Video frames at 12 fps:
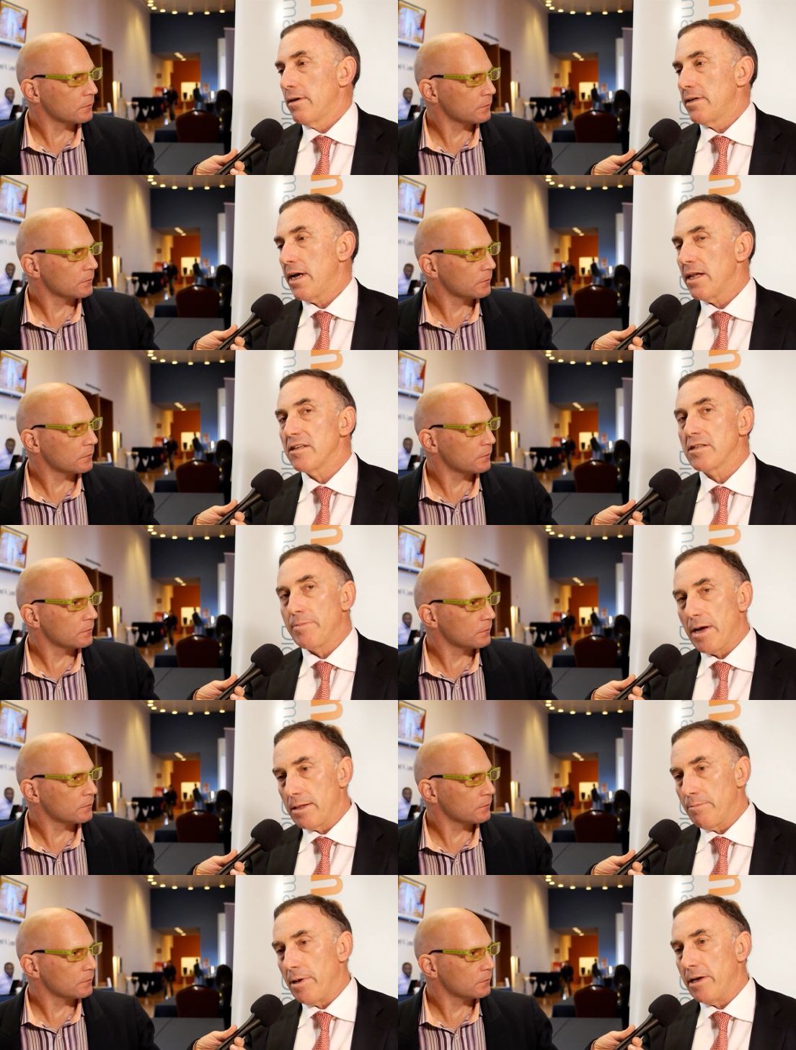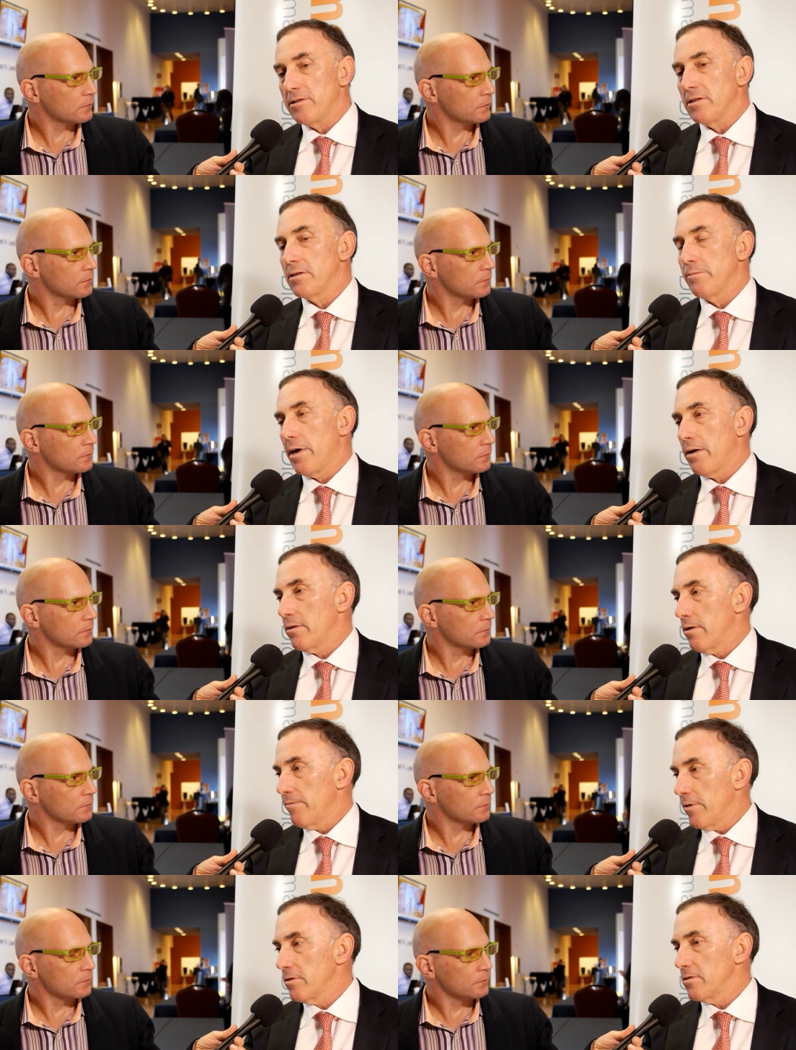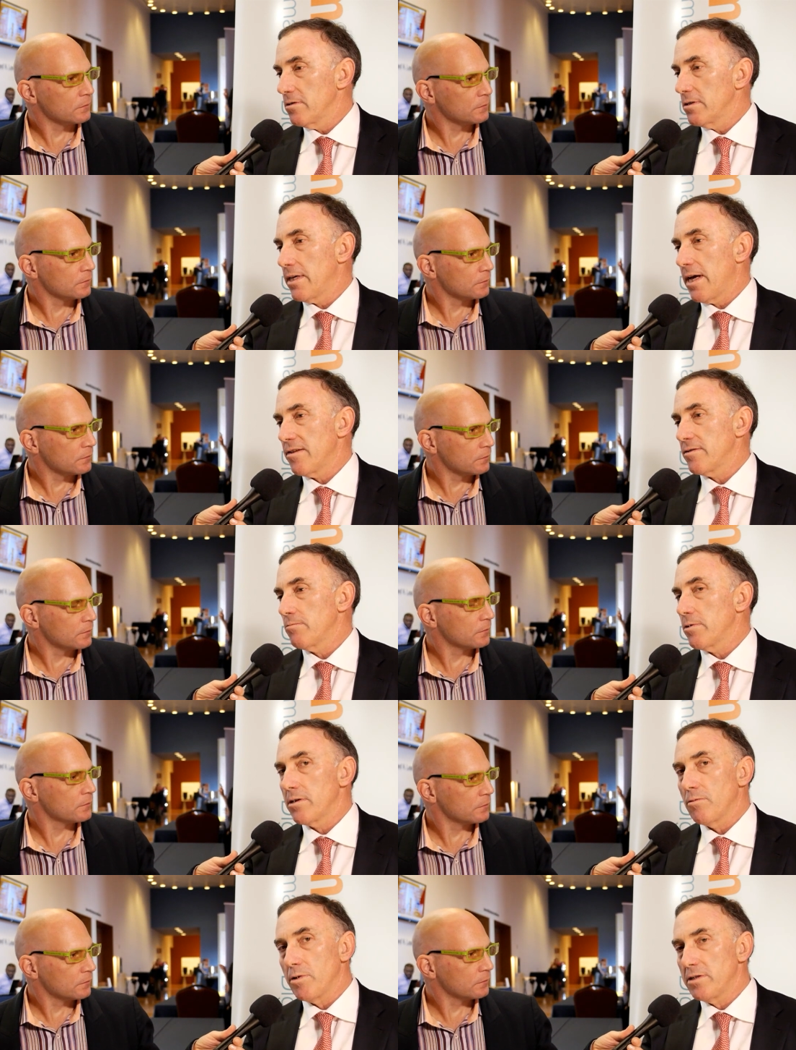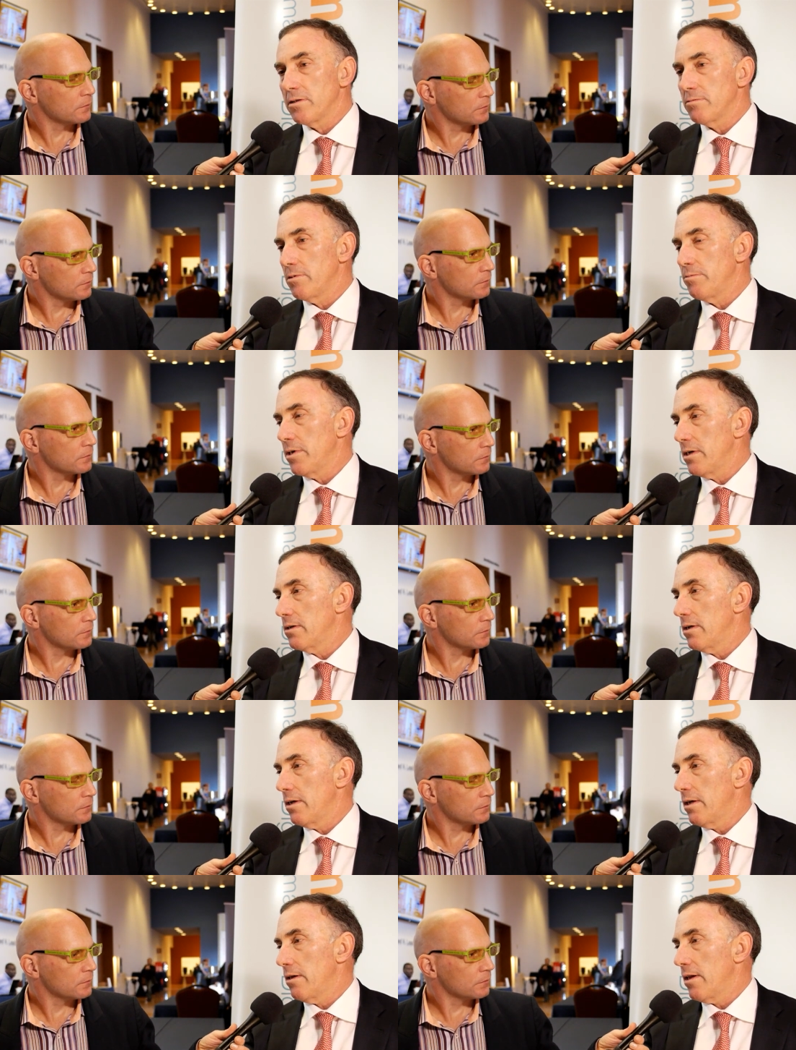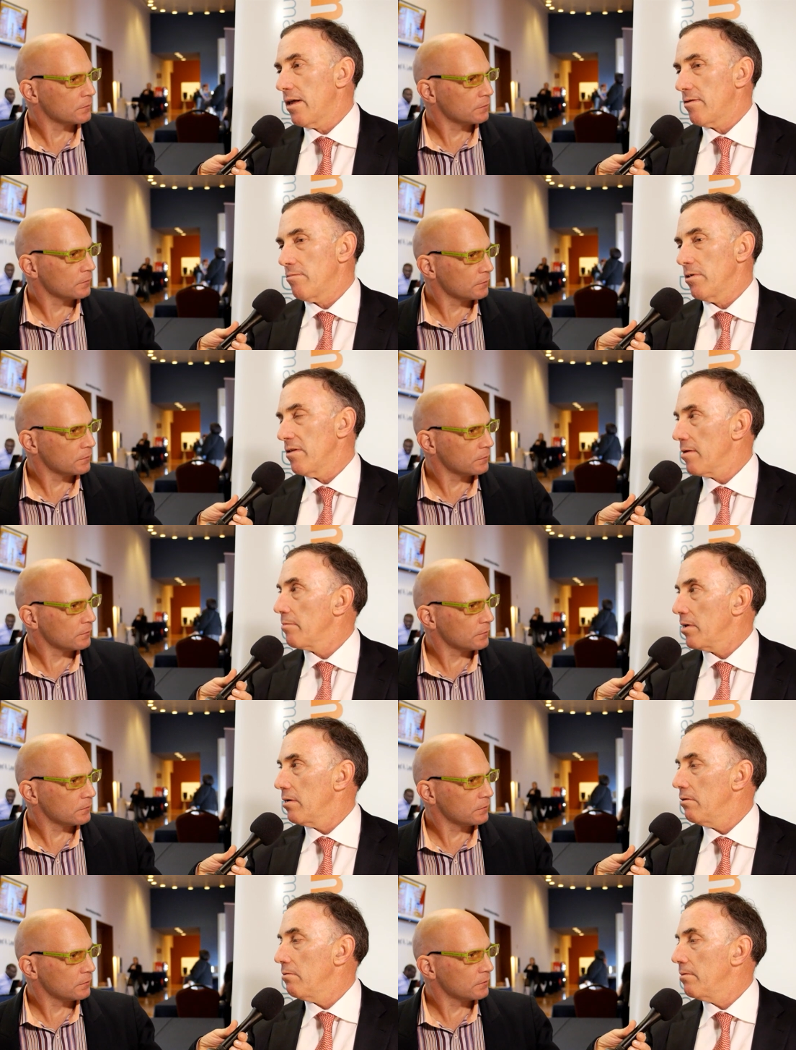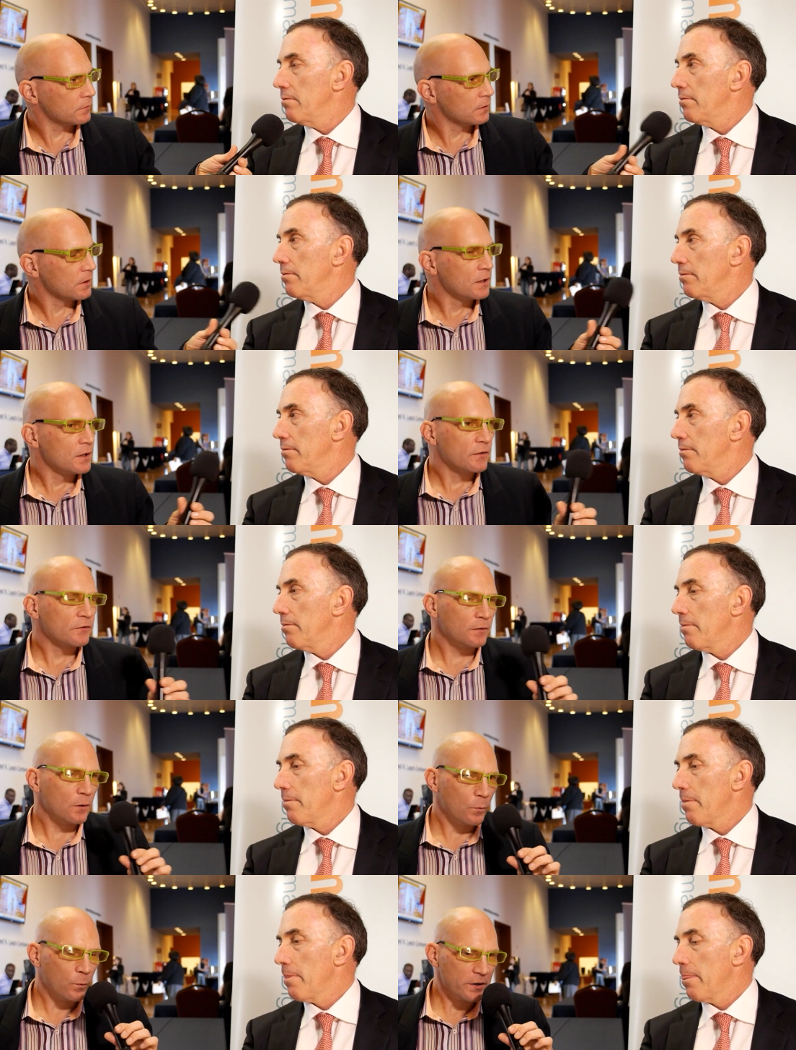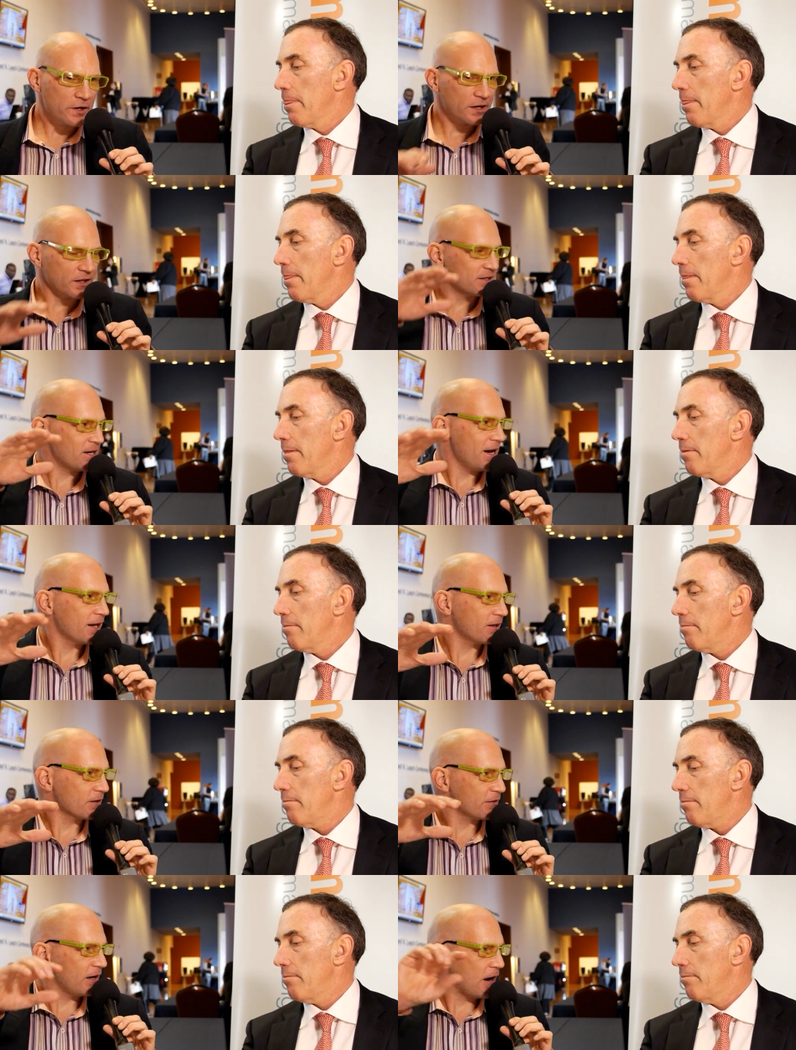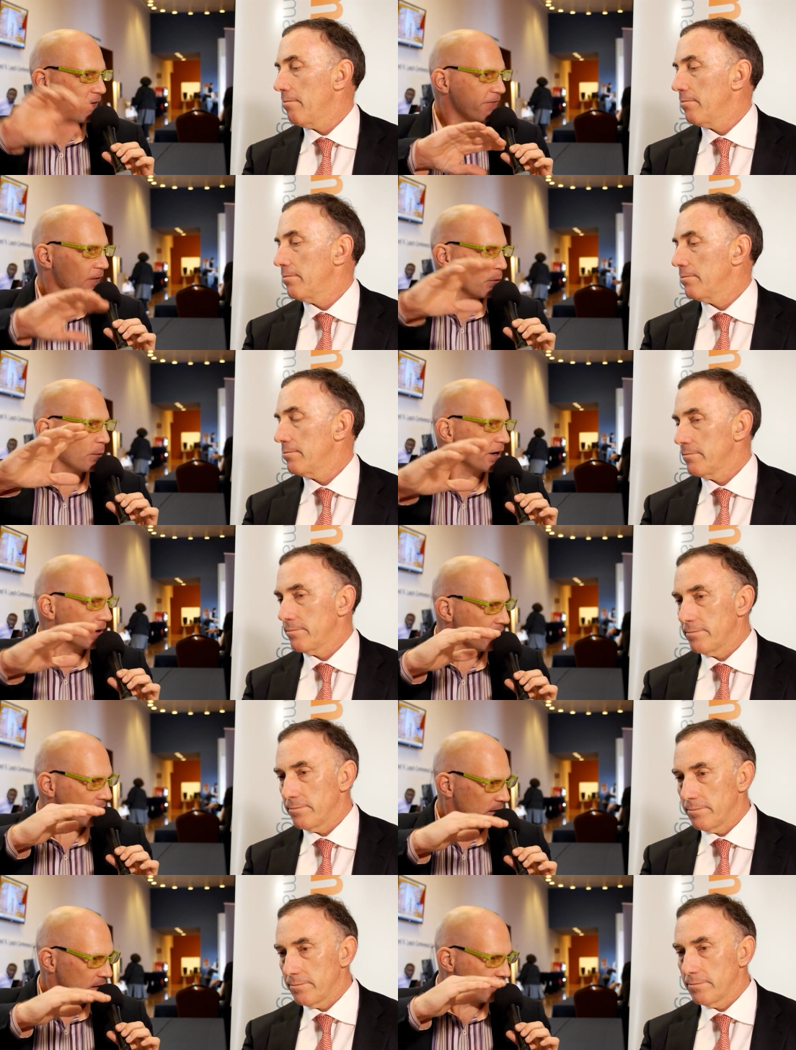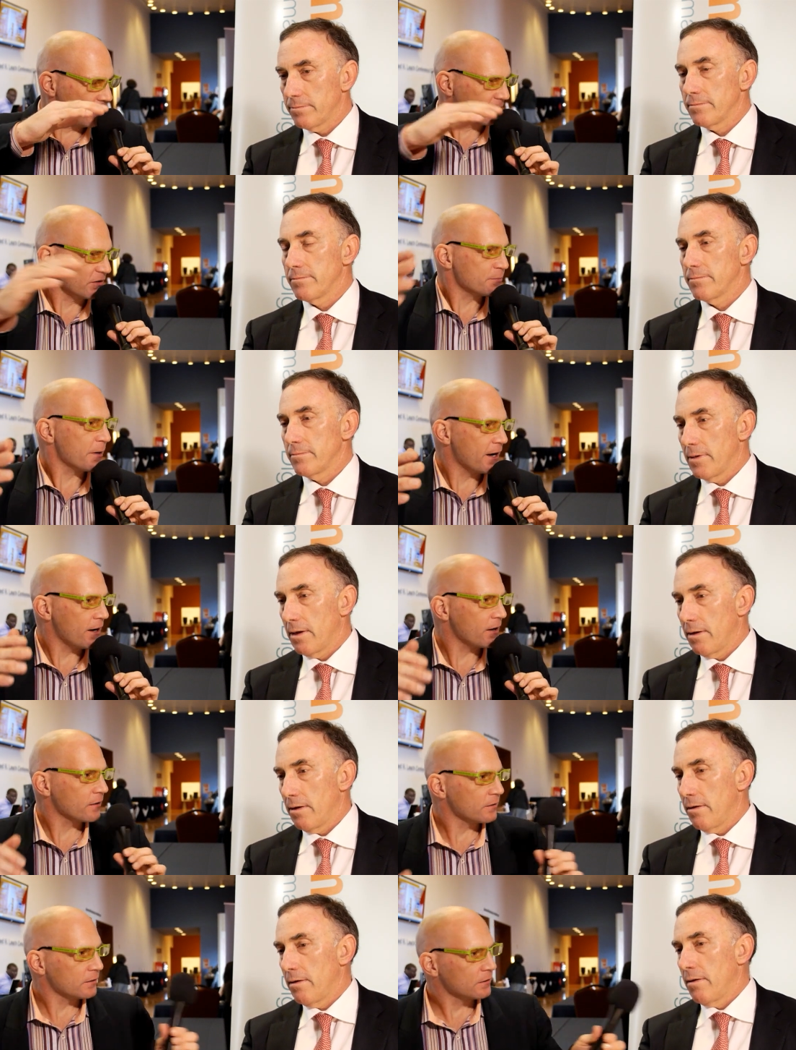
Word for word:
Speaker 1: tell us about the patients, about their functional status and what their wishes would be. And, and that's really something new.
Speaker 2: So where are you going to take this, and how far are we along this path?